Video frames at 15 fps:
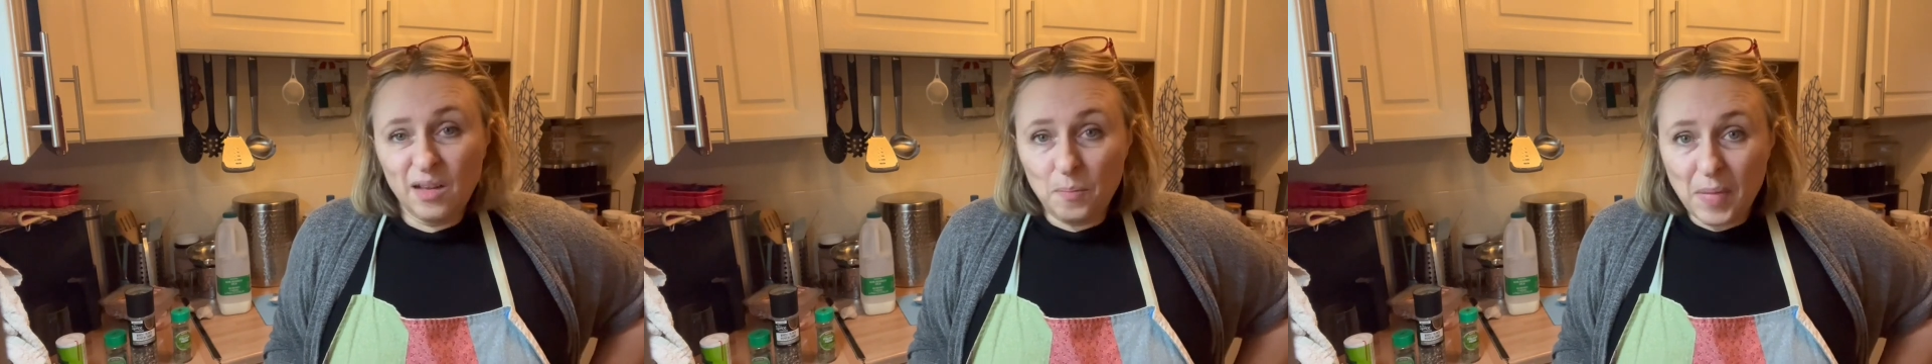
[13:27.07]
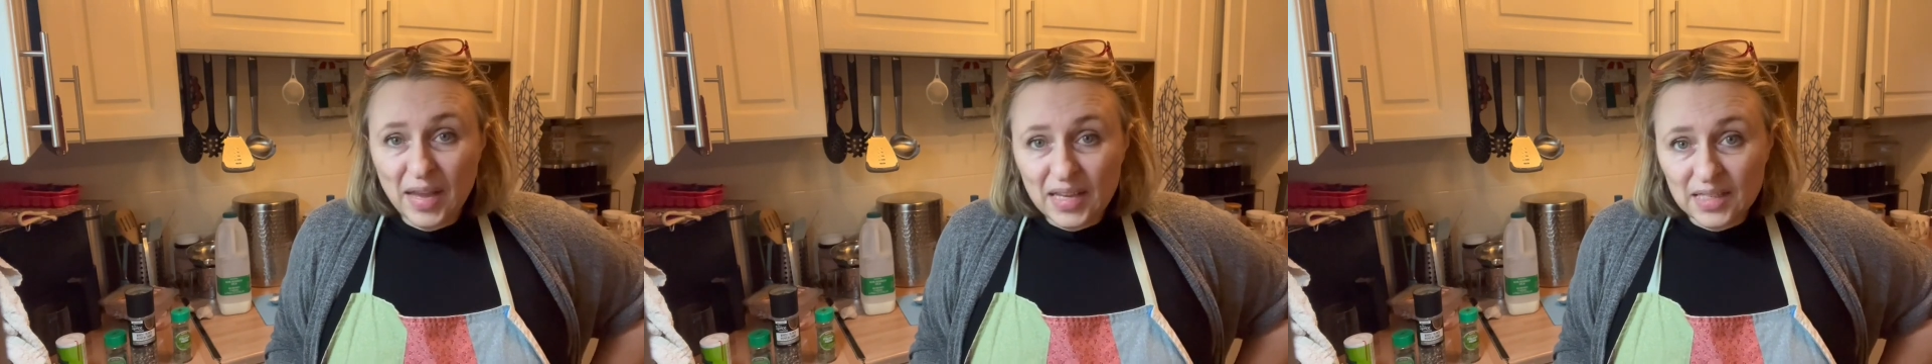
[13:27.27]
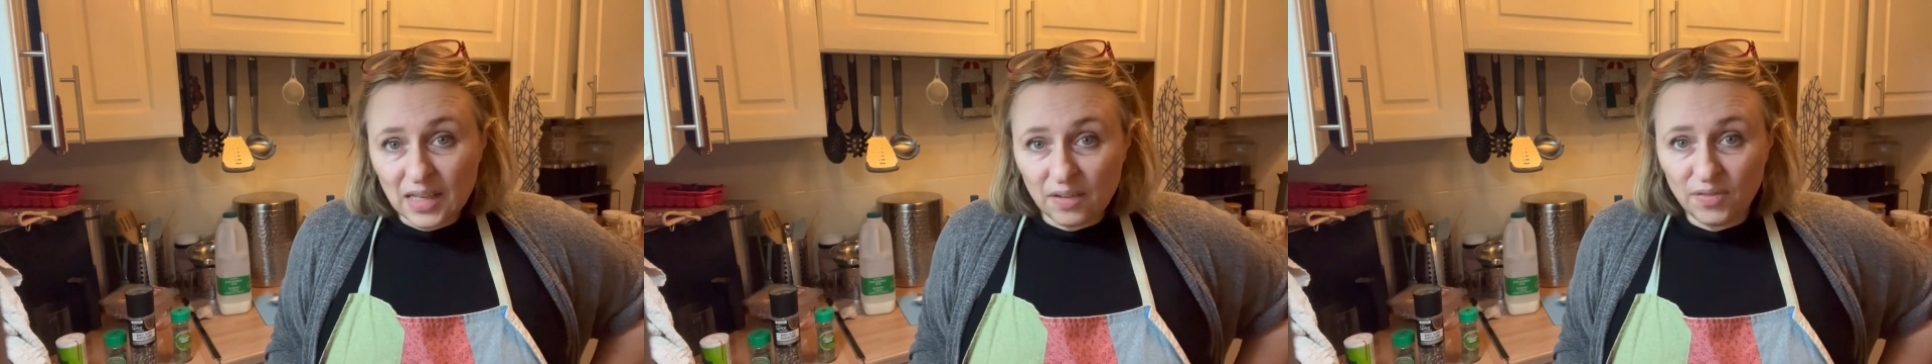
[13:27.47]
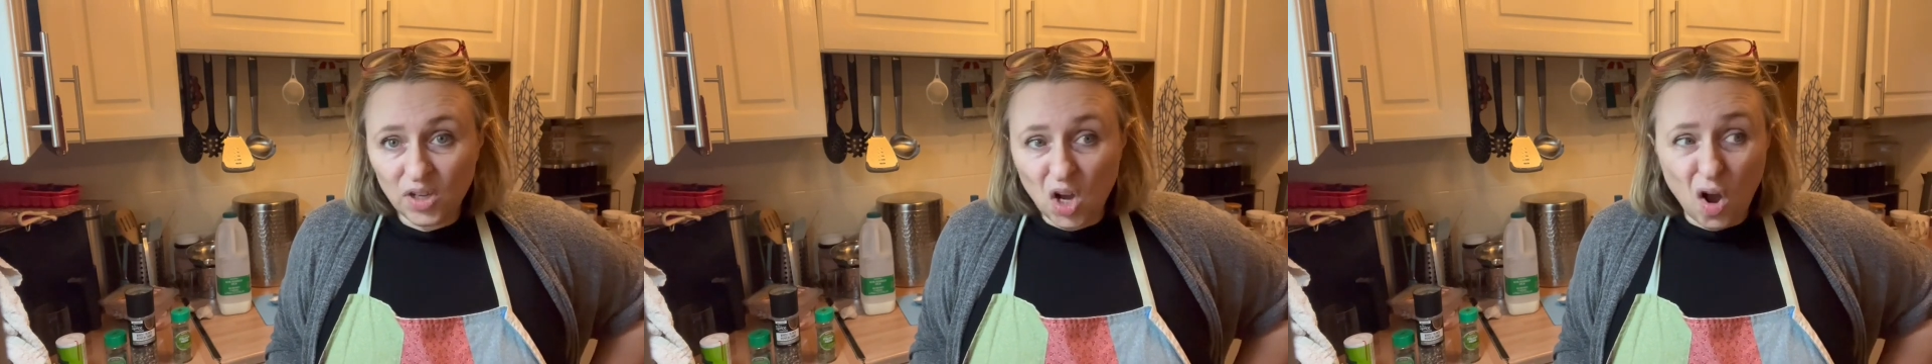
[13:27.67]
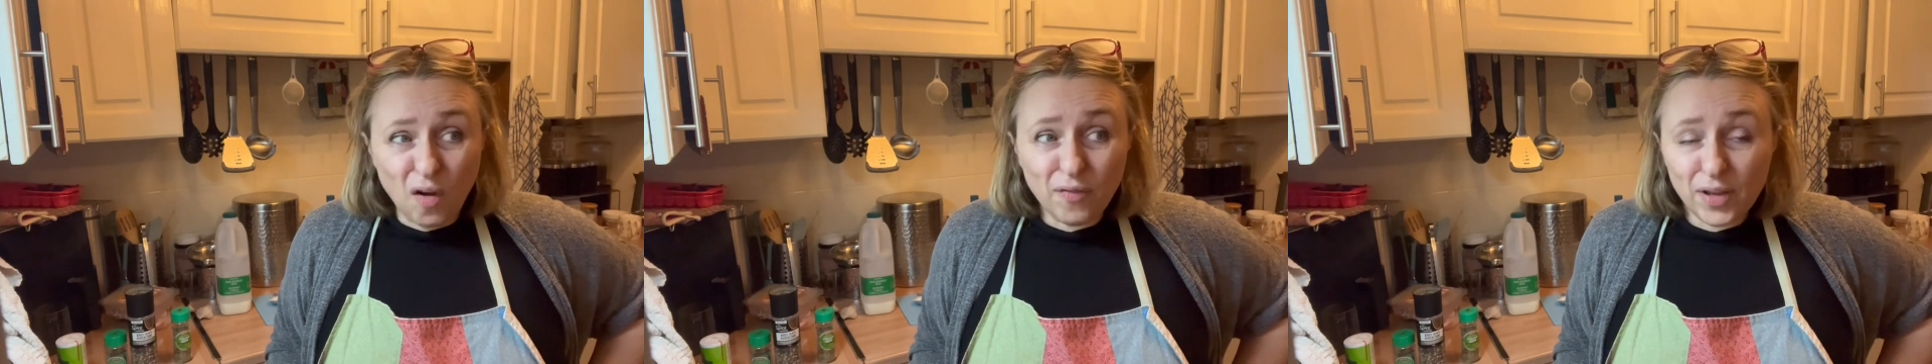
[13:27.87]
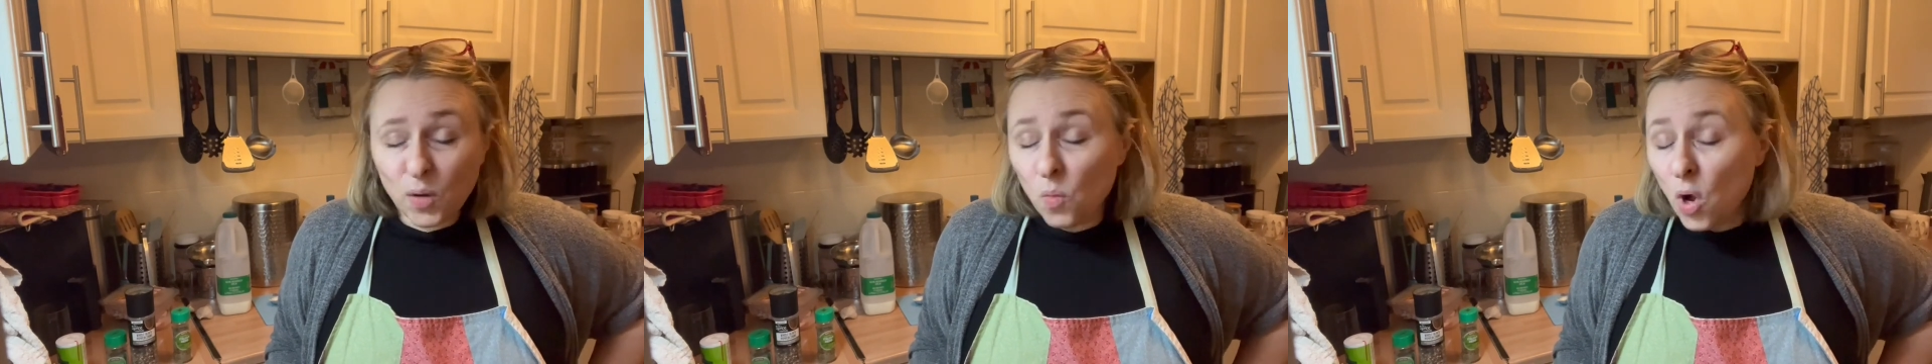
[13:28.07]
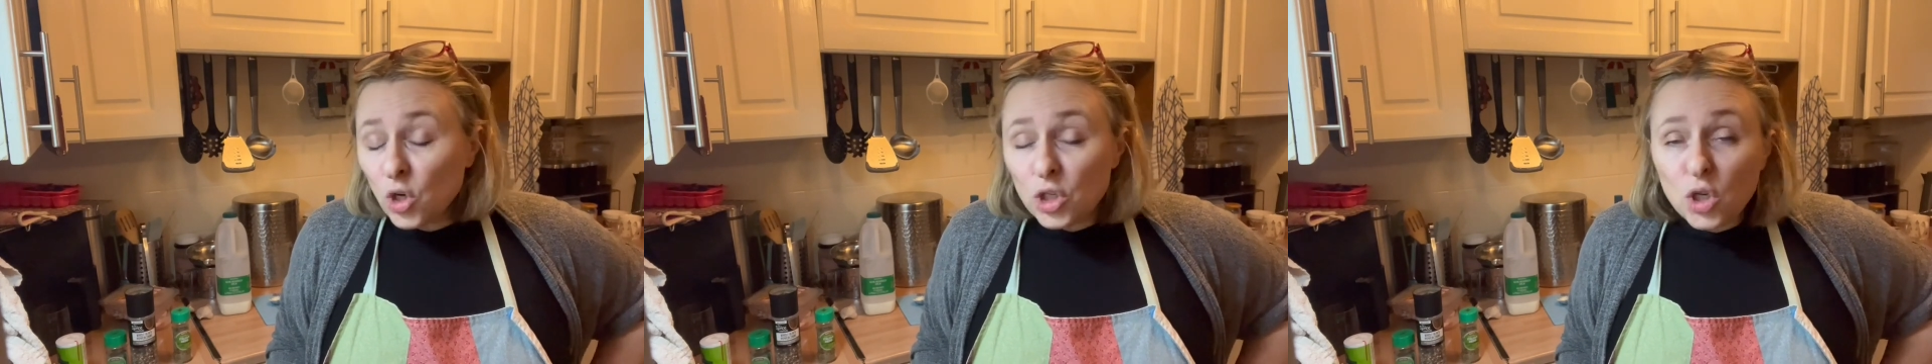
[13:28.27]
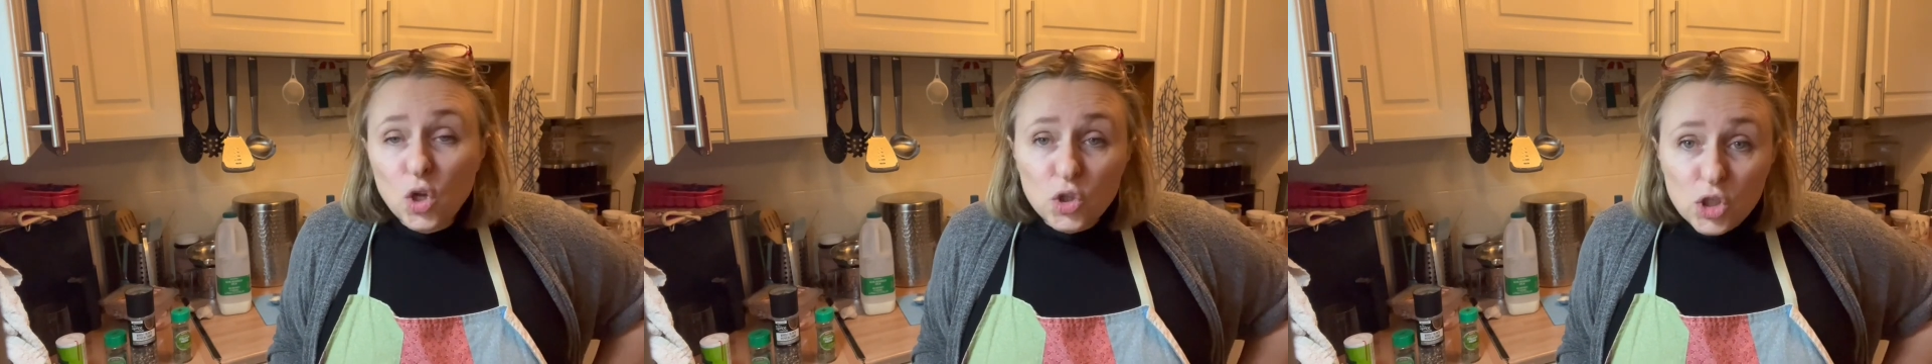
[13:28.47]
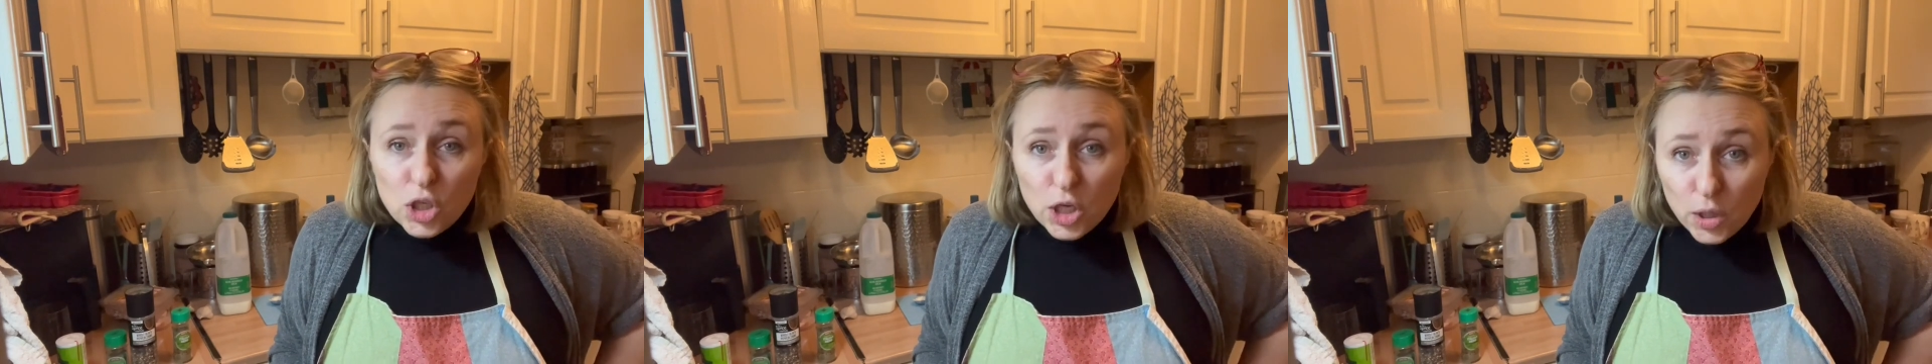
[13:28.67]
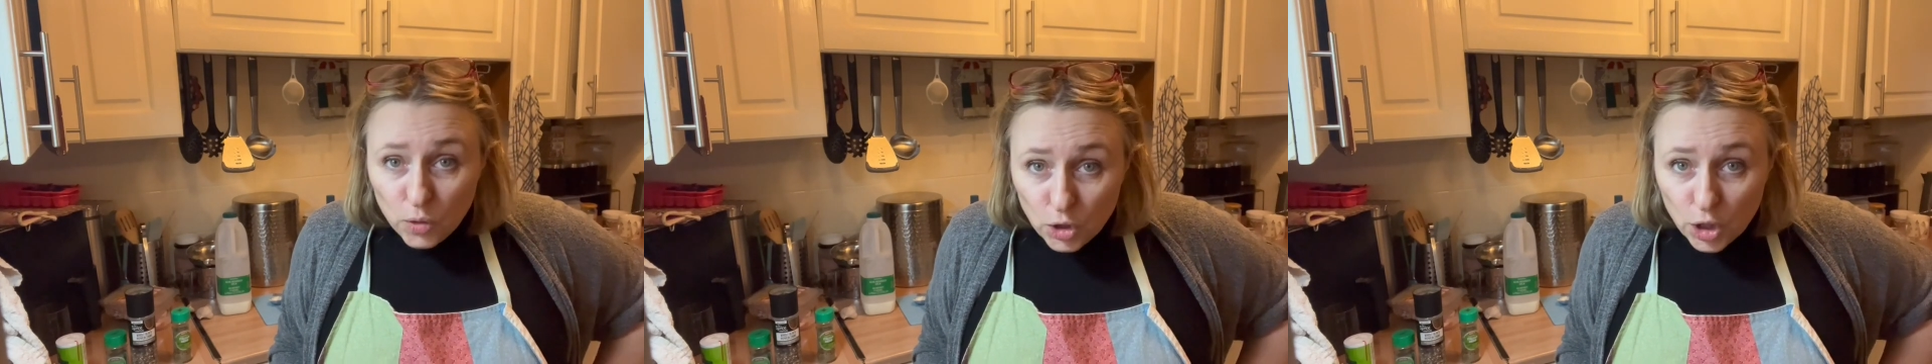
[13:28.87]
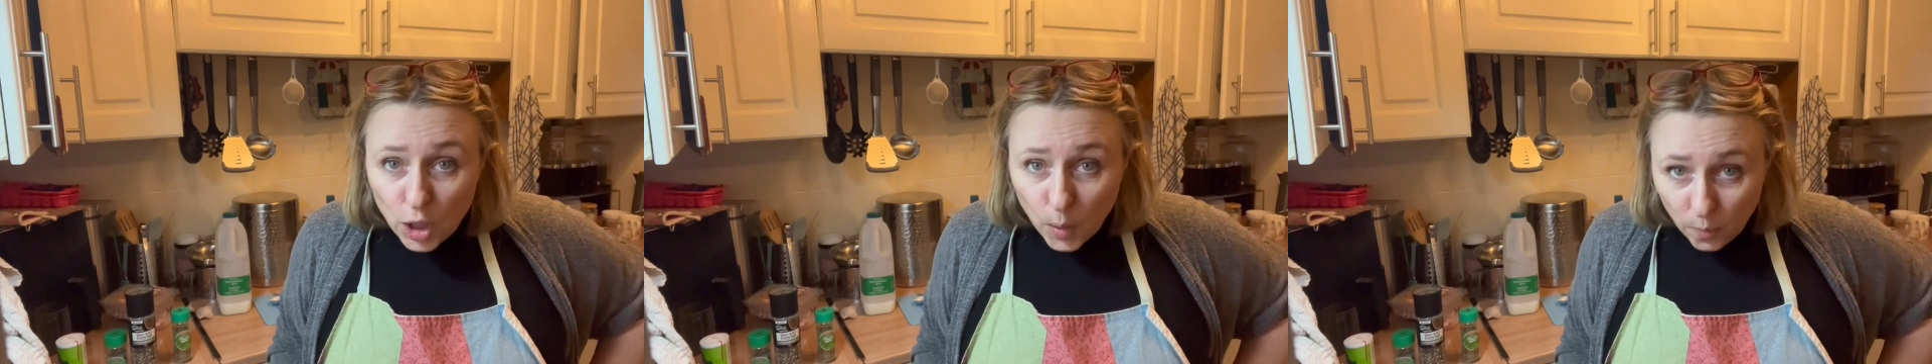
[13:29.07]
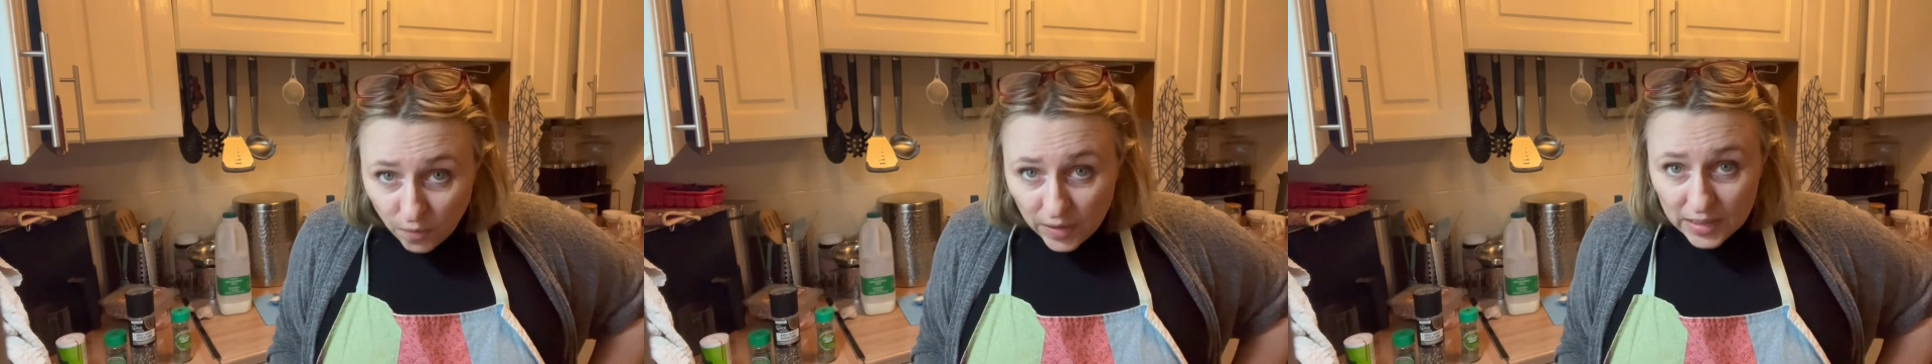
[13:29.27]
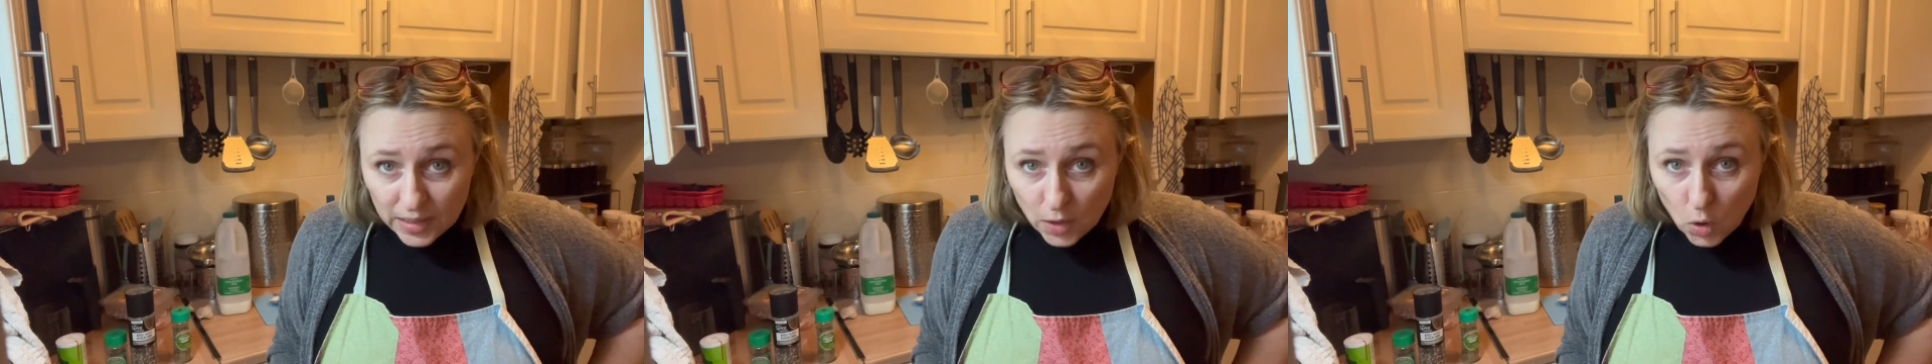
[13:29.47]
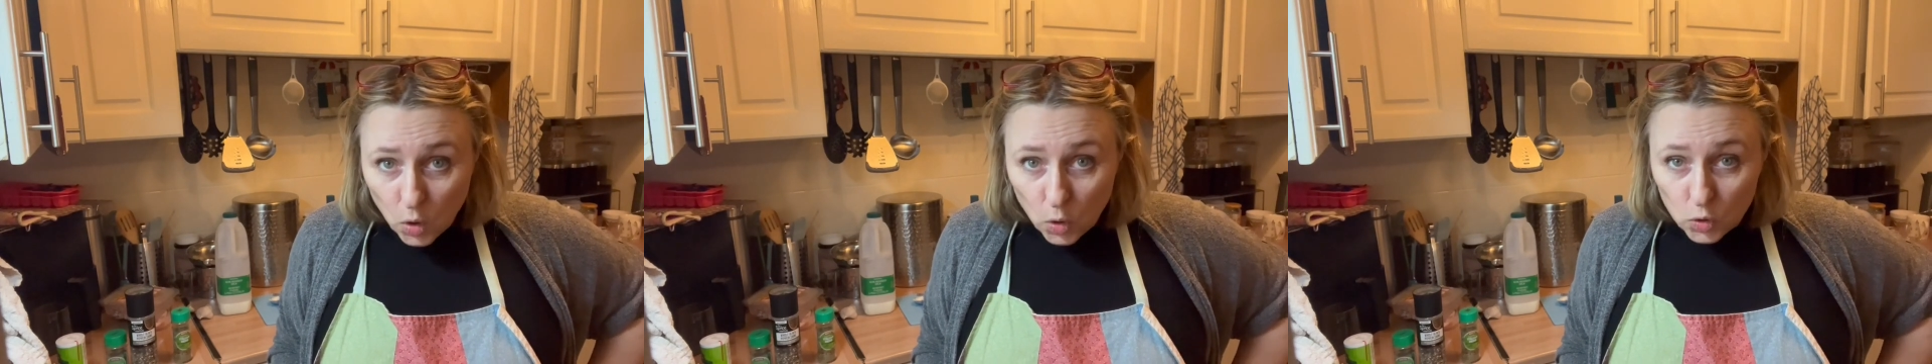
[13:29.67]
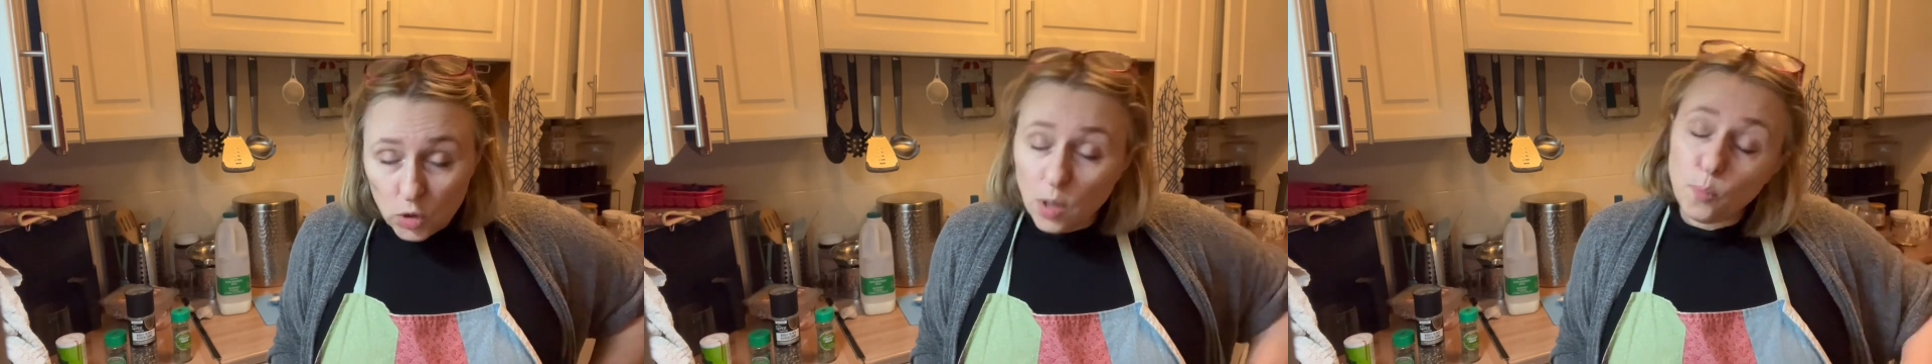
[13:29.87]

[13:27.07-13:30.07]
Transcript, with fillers: make yourself a coffee and watch loads of YouTube videos,